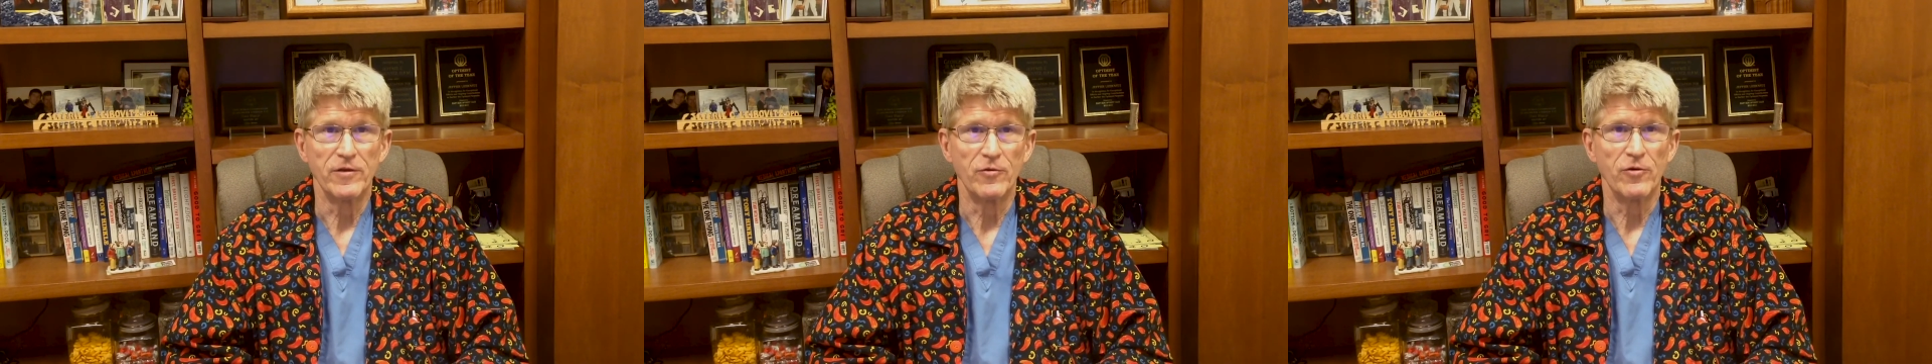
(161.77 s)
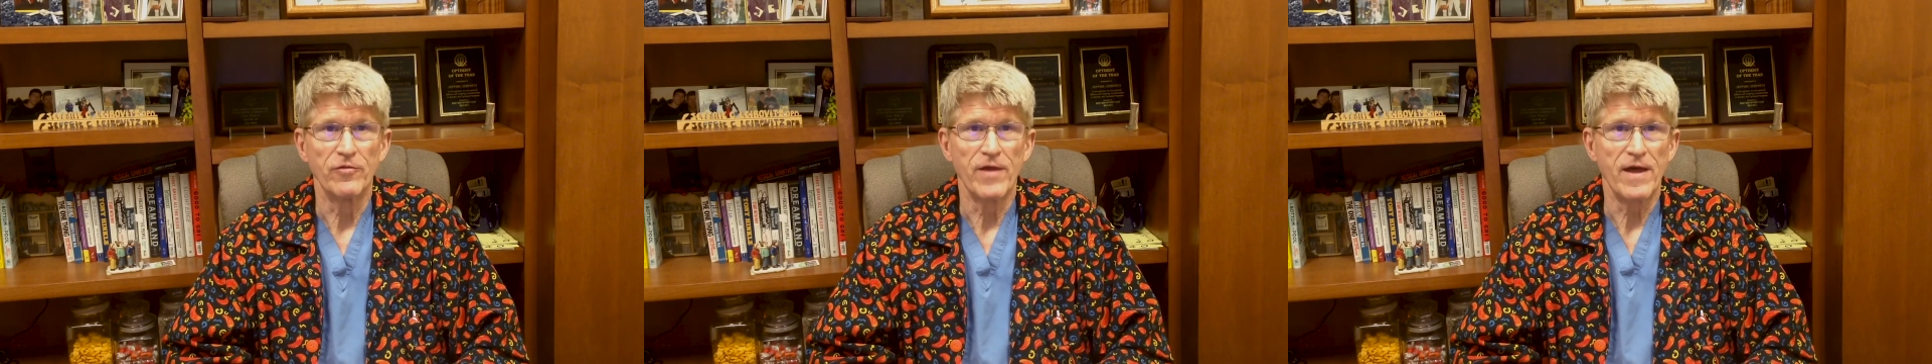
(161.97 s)
an
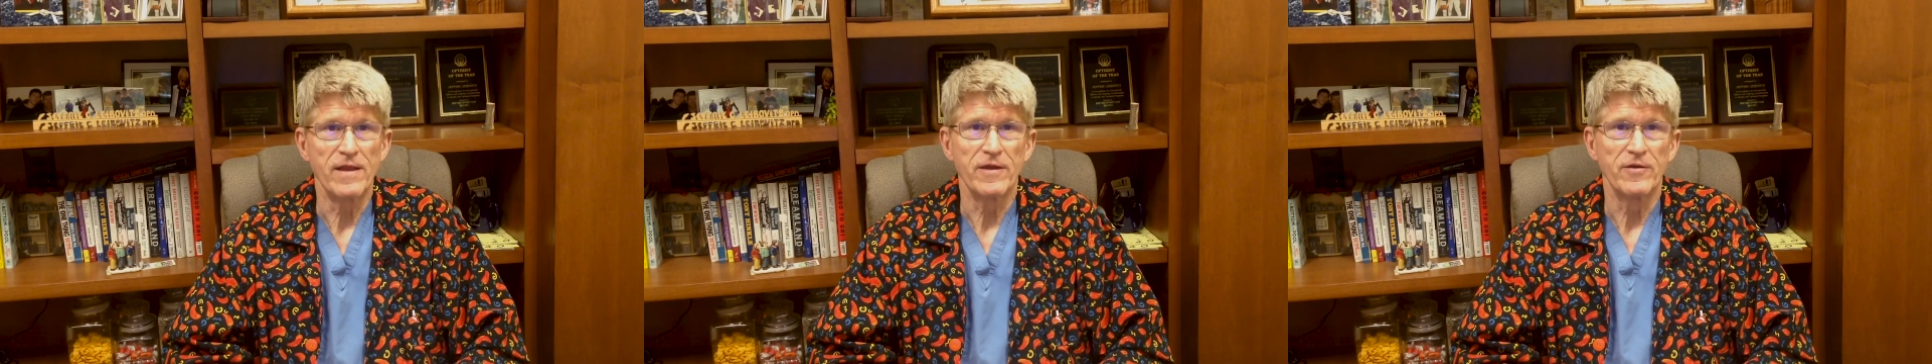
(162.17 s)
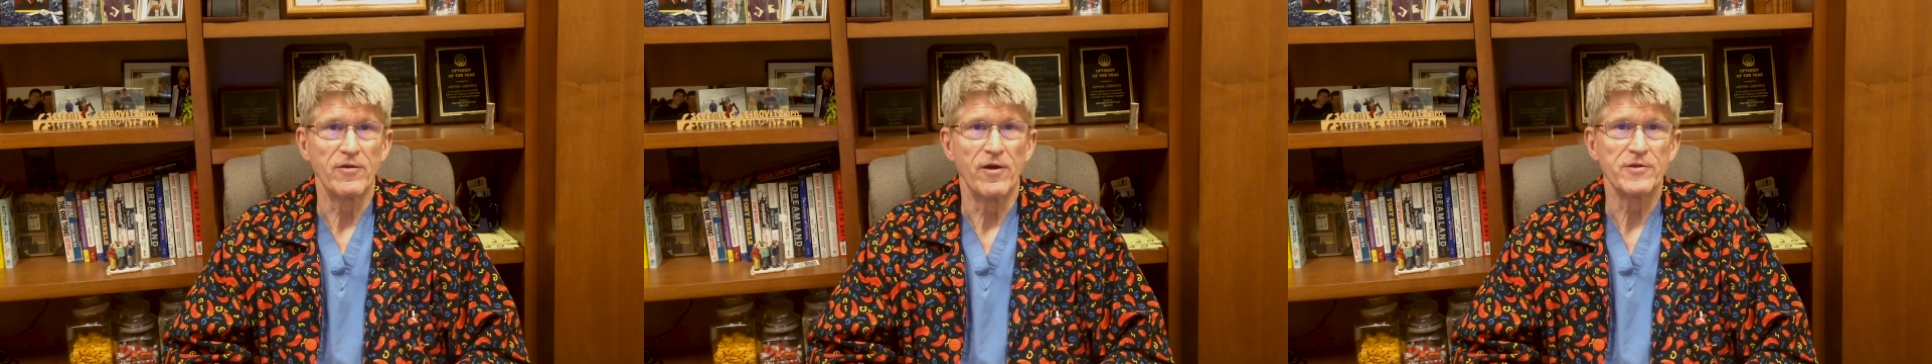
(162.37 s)

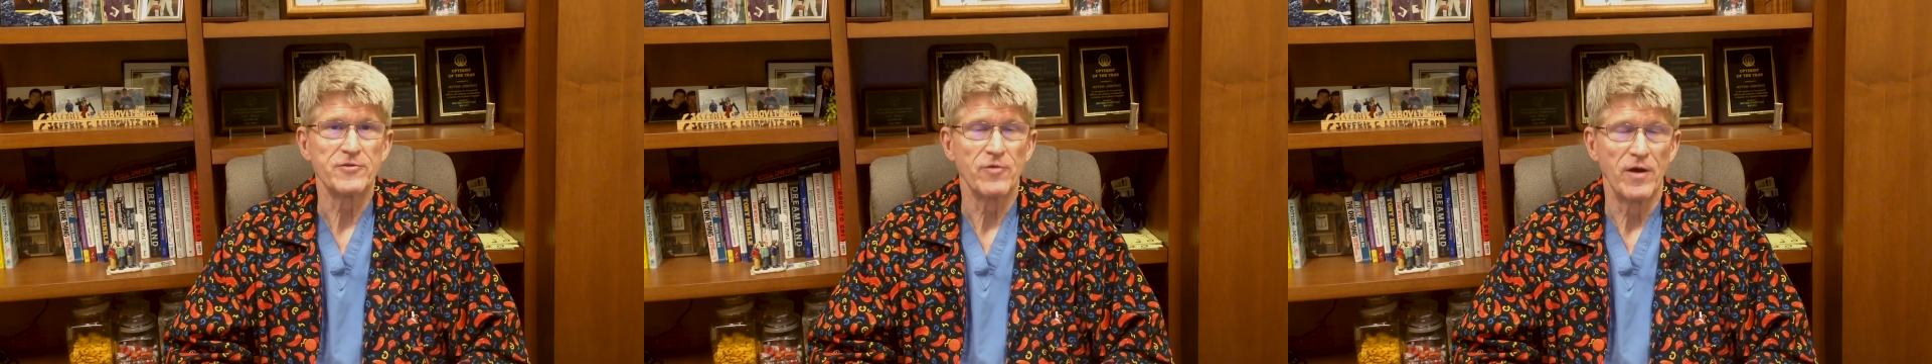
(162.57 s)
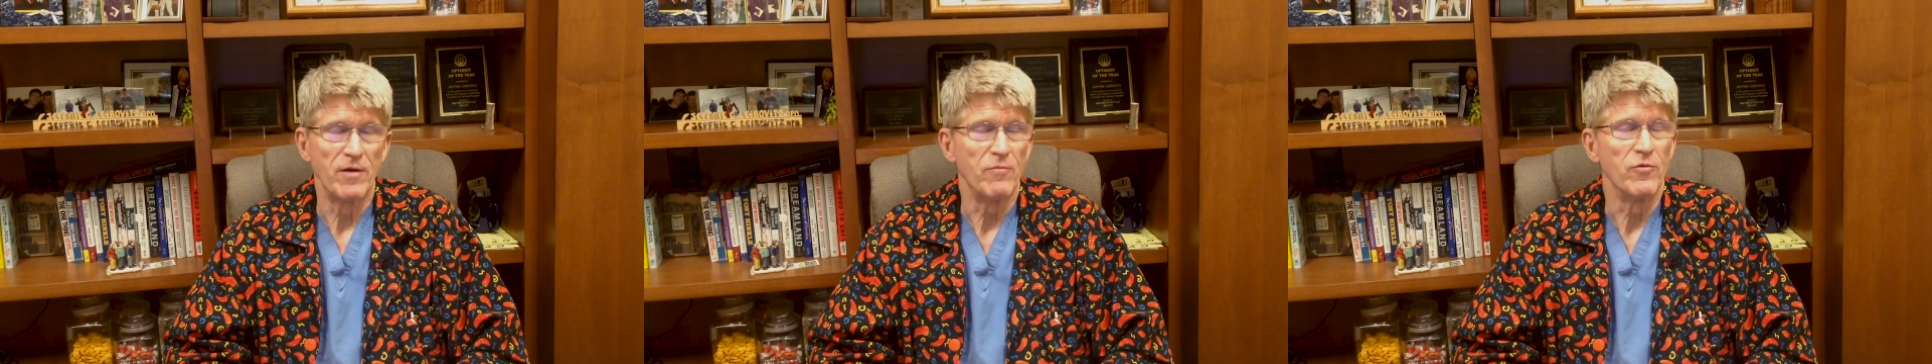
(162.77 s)
orthotic can
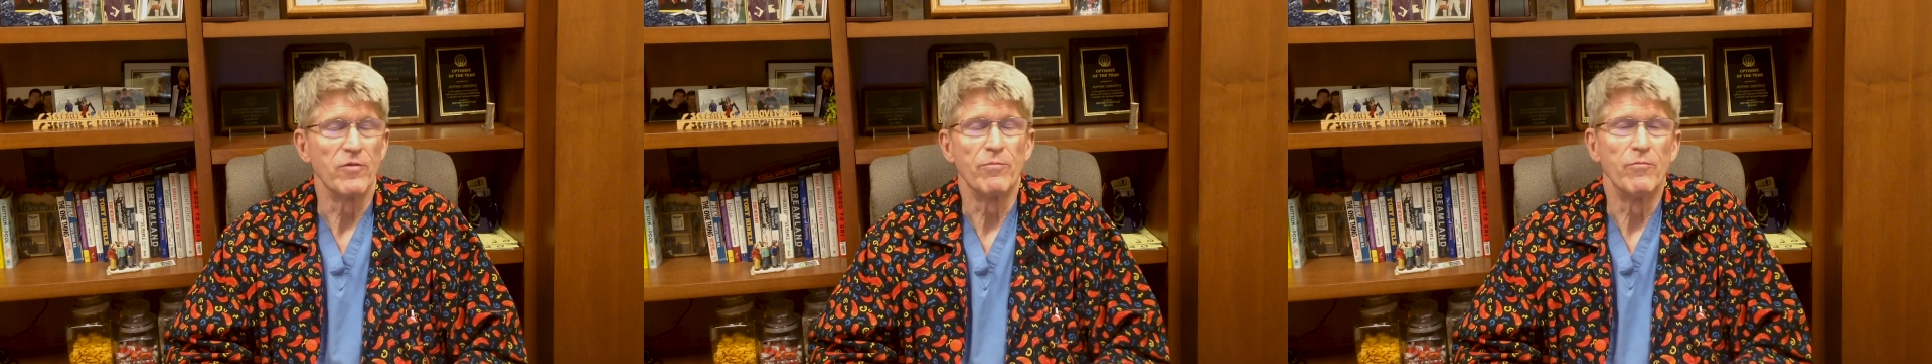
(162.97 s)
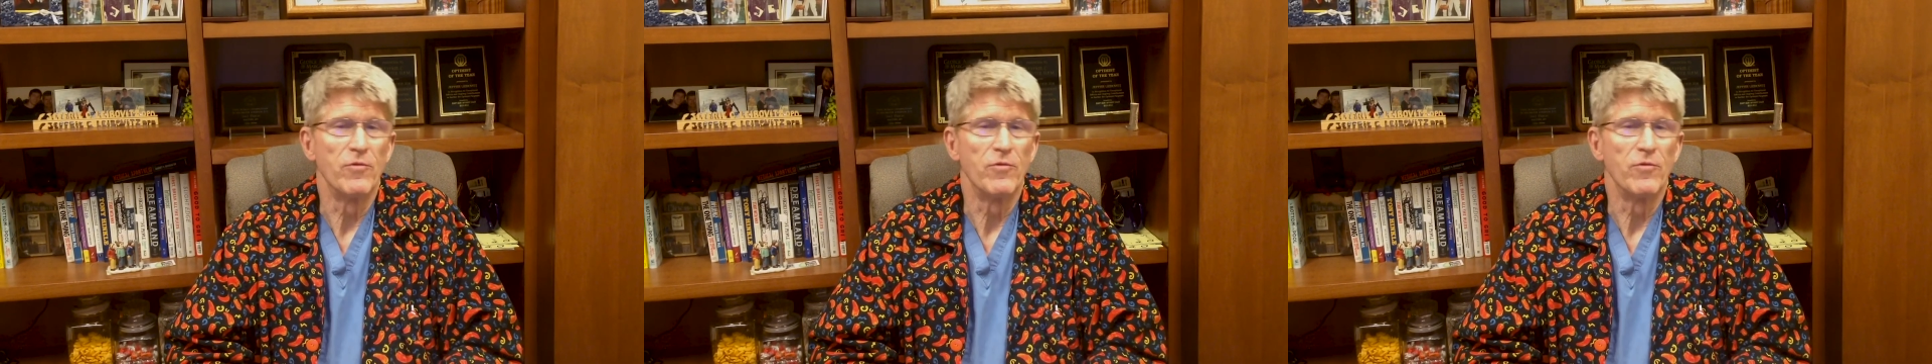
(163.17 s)
also help with